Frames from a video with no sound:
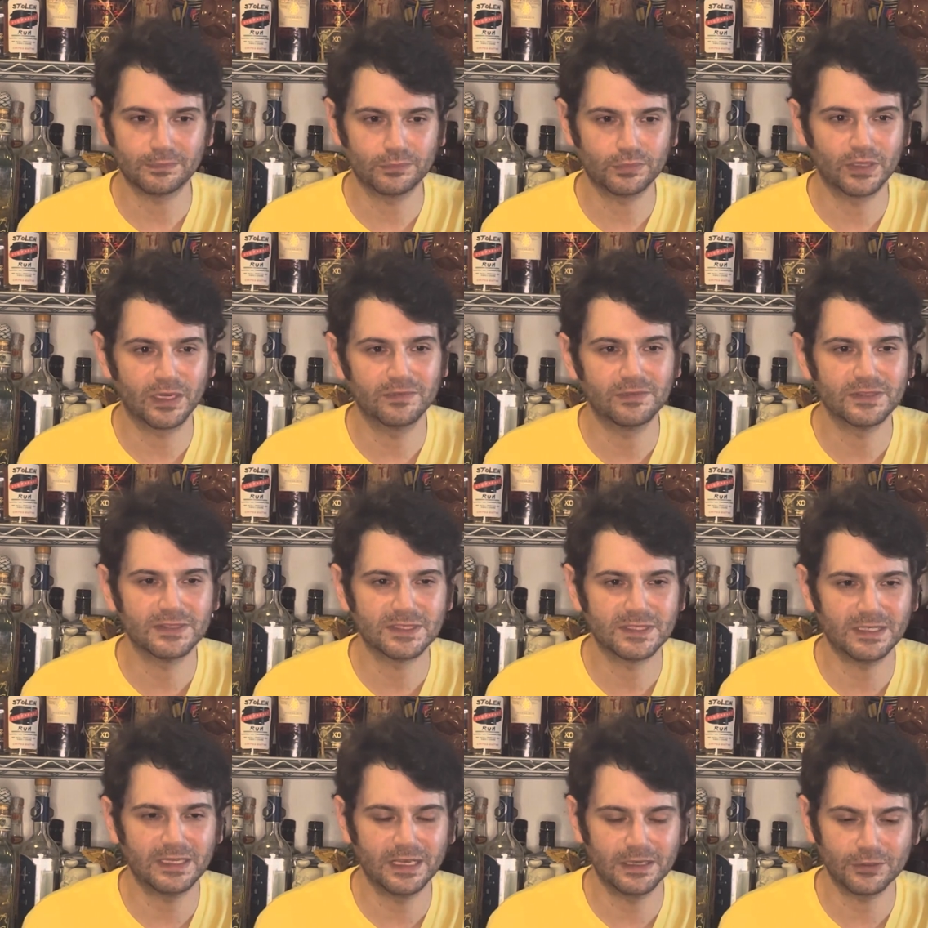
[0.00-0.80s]
private
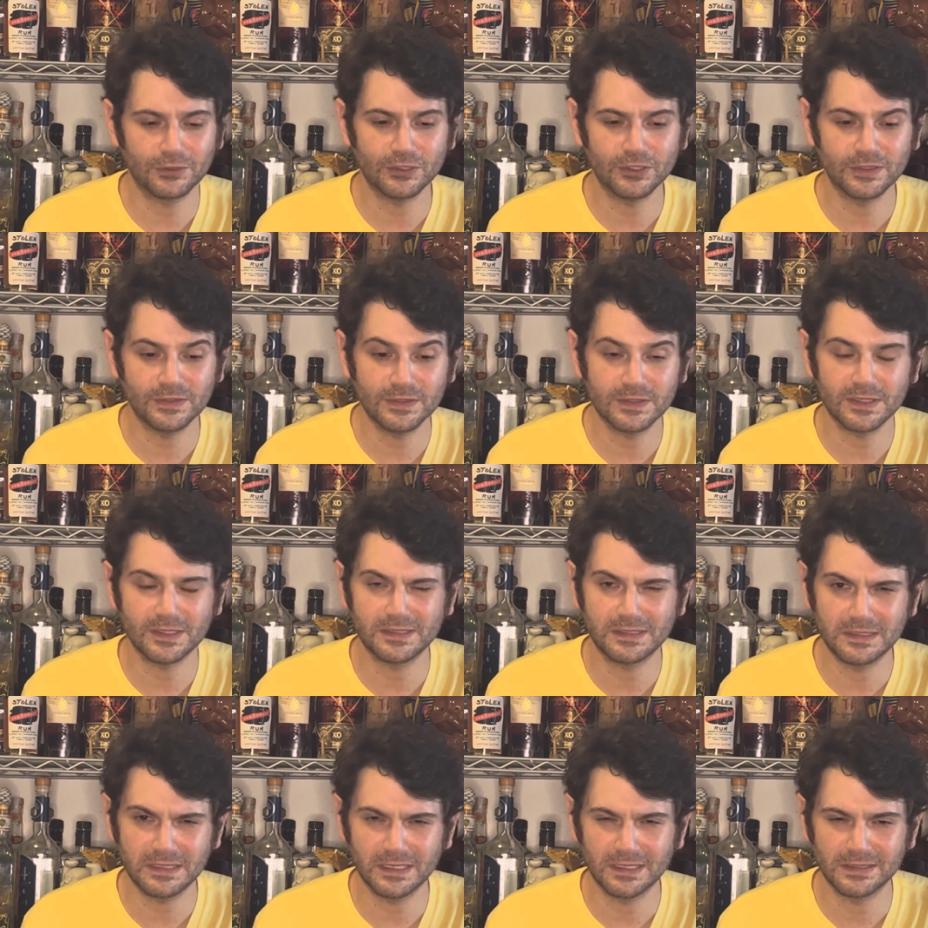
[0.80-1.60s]
selections,
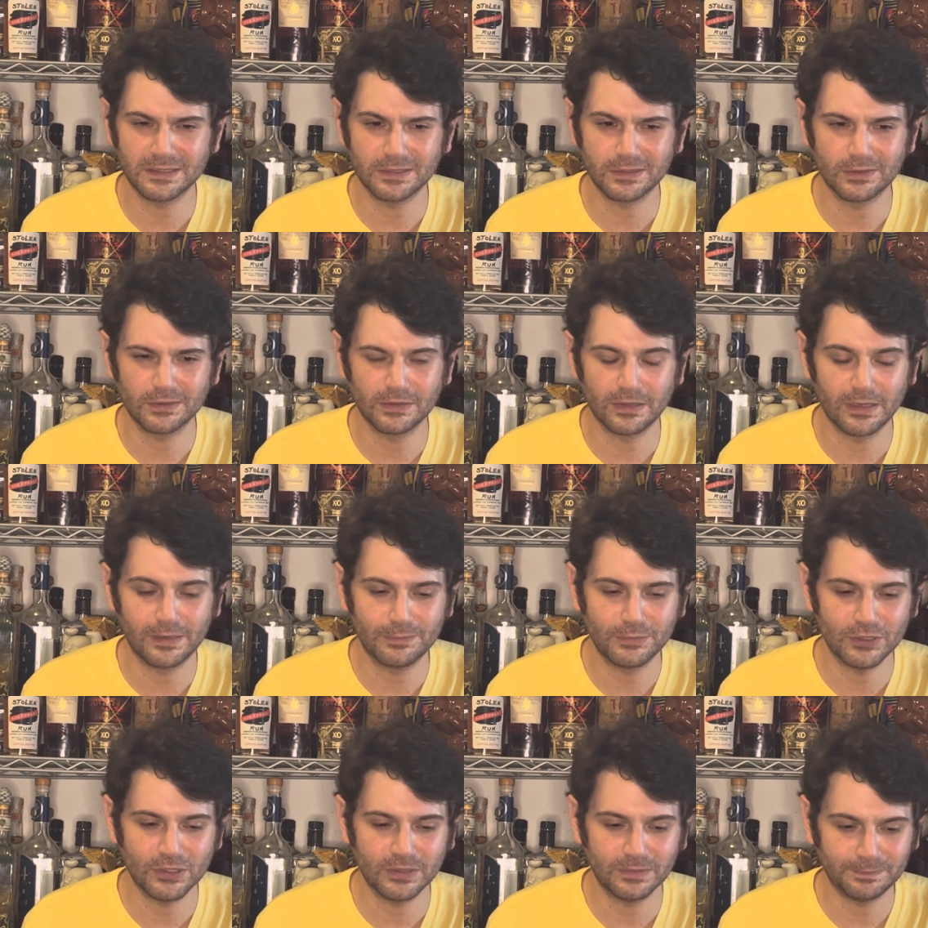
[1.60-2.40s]
I'd say it's a good
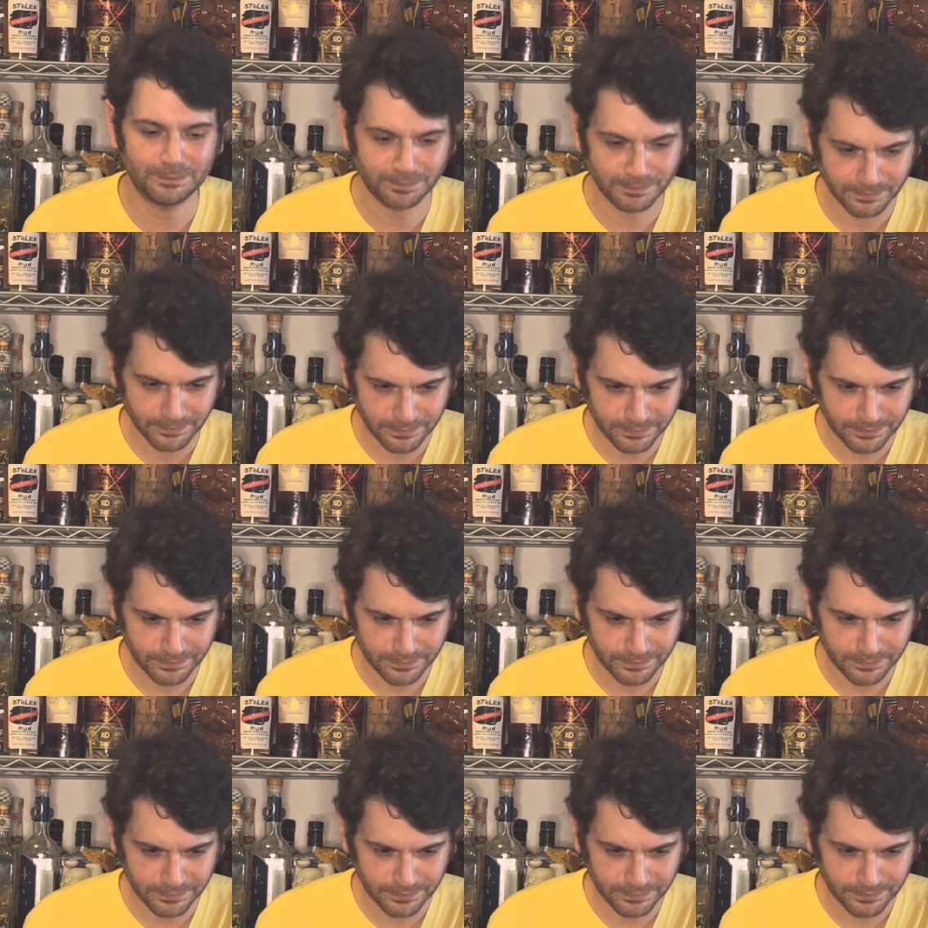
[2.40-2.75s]
option.